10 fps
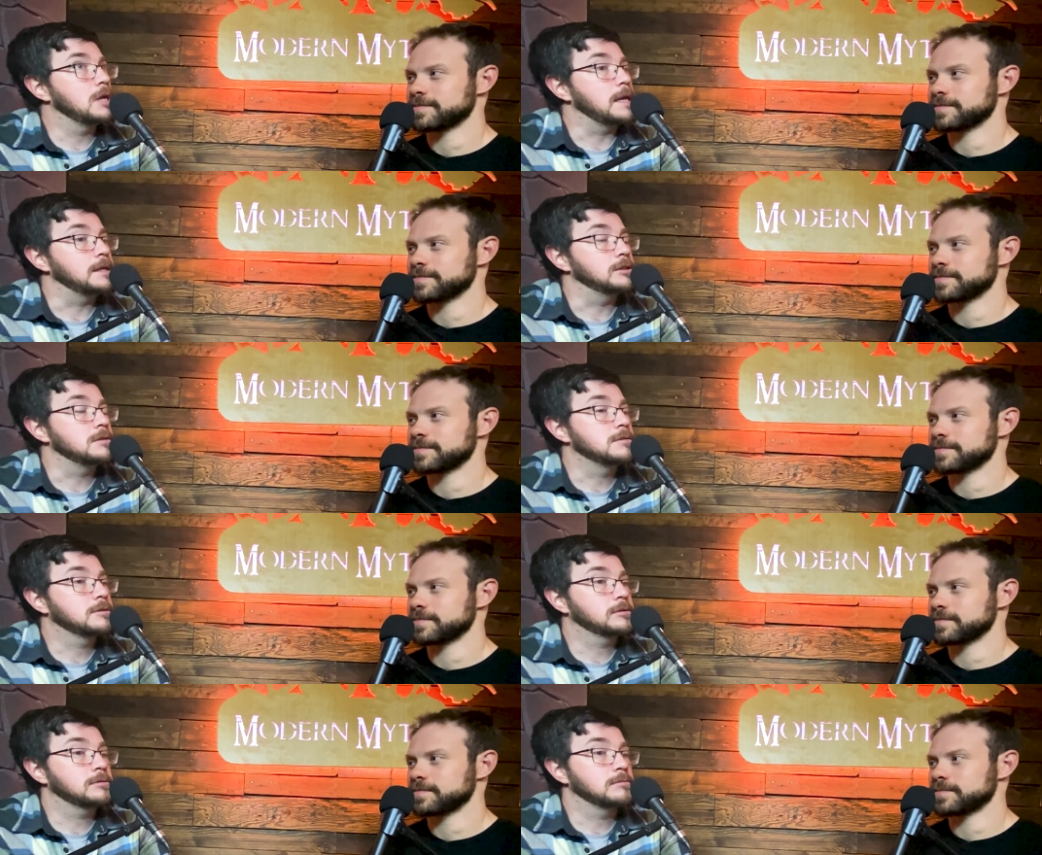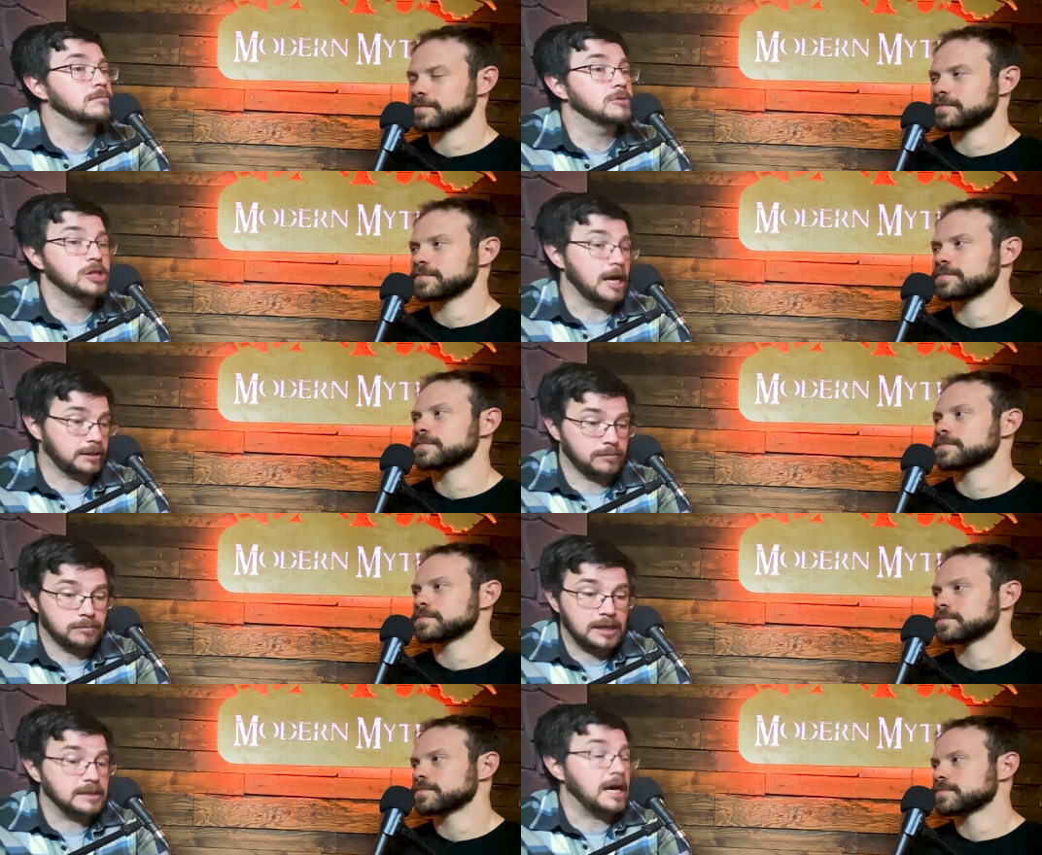Speaker 1: in inject
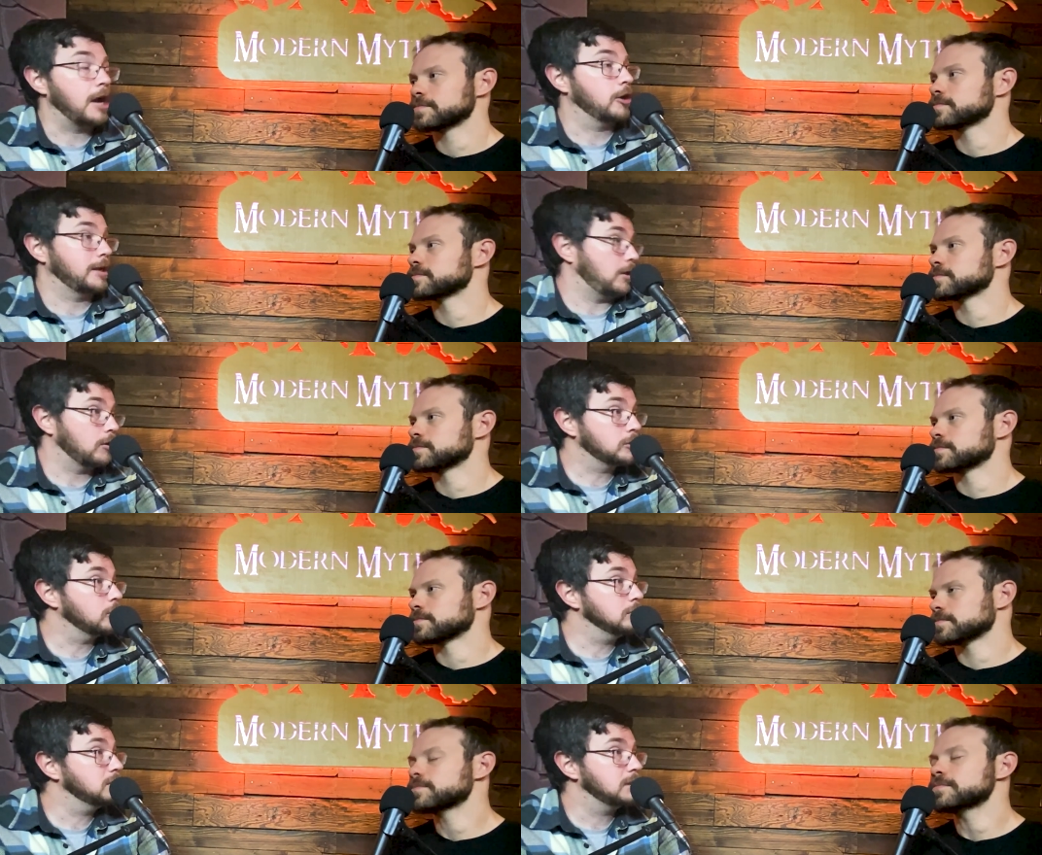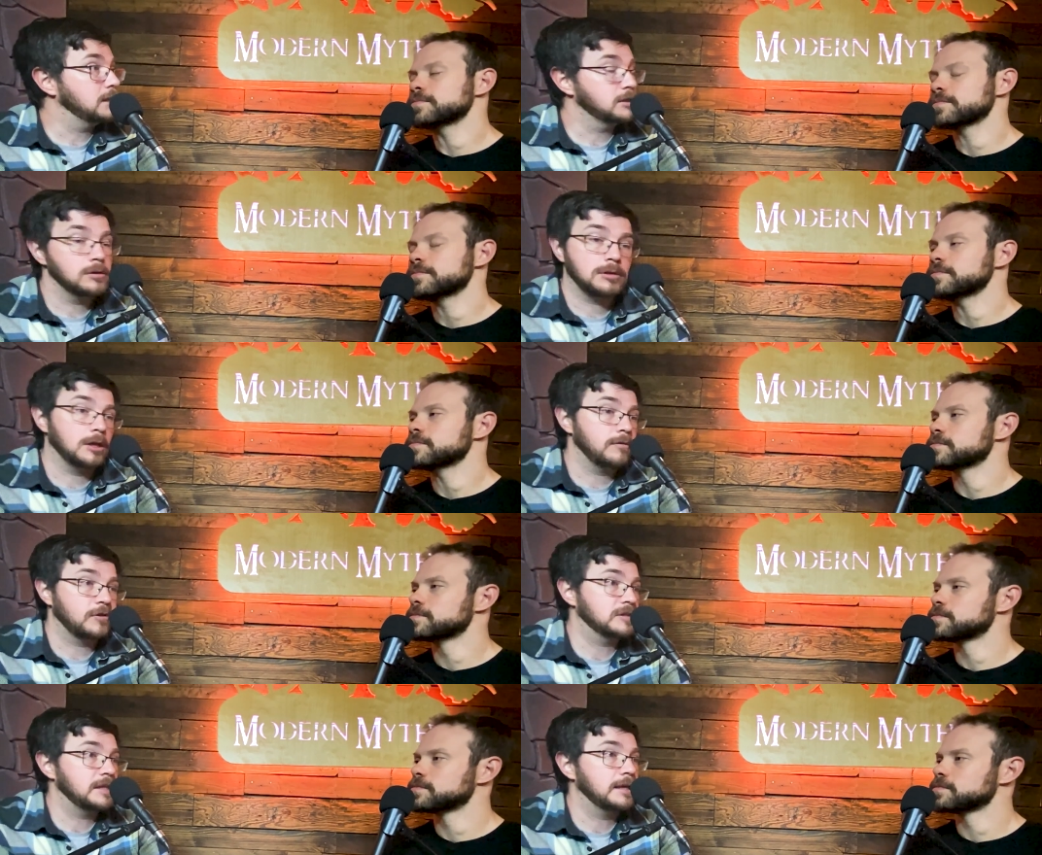entire characters mm-hmm. into, you know, if
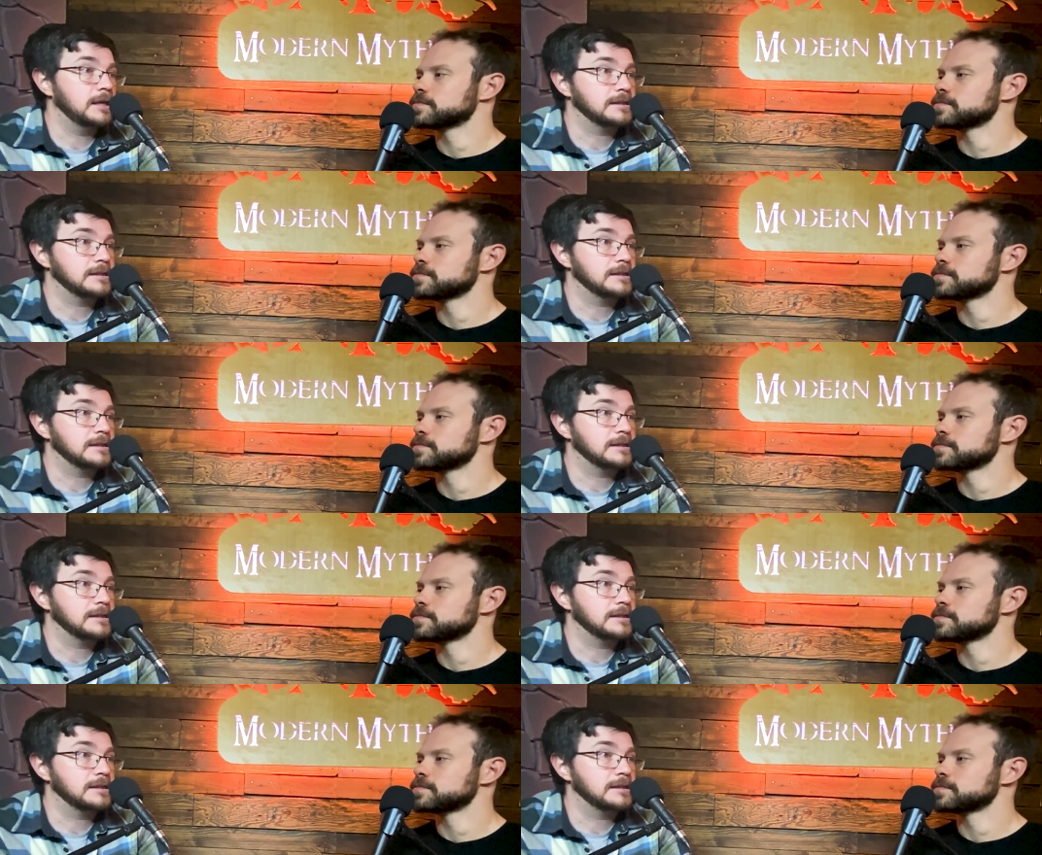you're sitting in a